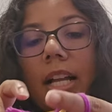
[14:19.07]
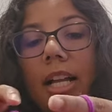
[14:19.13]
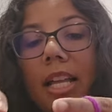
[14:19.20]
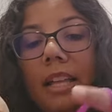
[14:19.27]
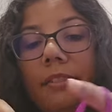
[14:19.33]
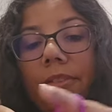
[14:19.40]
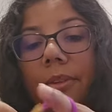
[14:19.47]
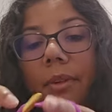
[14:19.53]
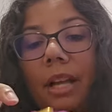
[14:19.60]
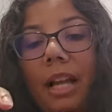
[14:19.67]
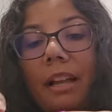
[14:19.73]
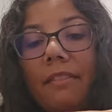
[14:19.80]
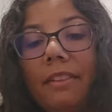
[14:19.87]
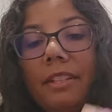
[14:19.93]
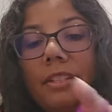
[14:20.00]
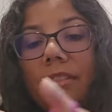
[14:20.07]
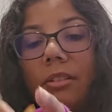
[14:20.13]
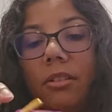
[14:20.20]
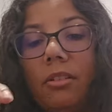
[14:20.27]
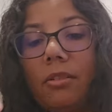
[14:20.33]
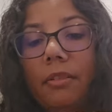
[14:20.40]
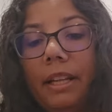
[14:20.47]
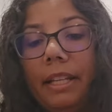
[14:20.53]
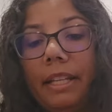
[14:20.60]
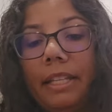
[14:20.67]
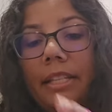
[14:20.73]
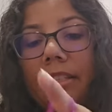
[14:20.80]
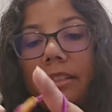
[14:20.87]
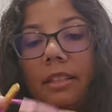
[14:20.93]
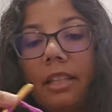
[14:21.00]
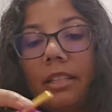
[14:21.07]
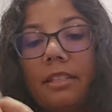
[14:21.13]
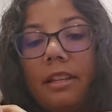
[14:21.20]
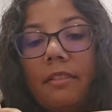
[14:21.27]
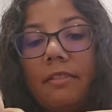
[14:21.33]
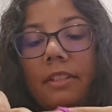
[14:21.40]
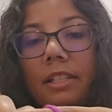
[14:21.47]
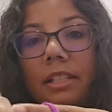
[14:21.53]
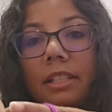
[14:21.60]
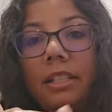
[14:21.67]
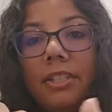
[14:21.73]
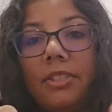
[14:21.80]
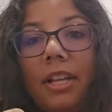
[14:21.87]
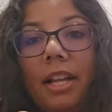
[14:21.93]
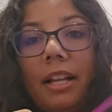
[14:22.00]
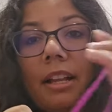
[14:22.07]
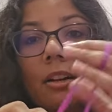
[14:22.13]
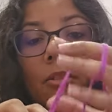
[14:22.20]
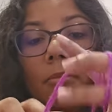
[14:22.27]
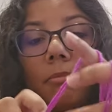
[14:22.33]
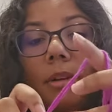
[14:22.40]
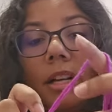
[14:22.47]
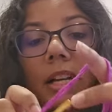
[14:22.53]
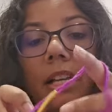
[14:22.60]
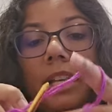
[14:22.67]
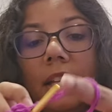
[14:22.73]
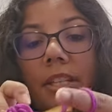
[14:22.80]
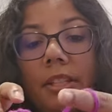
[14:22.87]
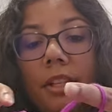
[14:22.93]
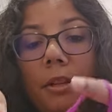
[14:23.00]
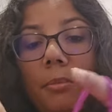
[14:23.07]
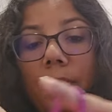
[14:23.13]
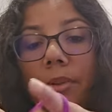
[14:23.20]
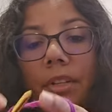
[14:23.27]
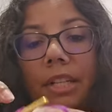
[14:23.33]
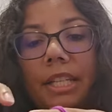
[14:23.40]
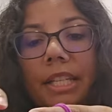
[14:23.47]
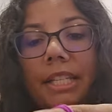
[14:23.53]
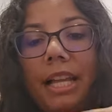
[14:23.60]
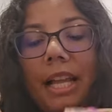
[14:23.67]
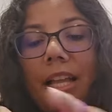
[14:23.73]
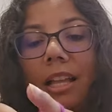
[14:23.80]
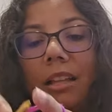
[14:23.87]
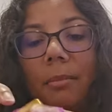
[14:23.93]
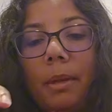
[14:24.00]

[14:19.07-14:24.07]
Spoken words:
If you haven't already, then definitely check out my community tab.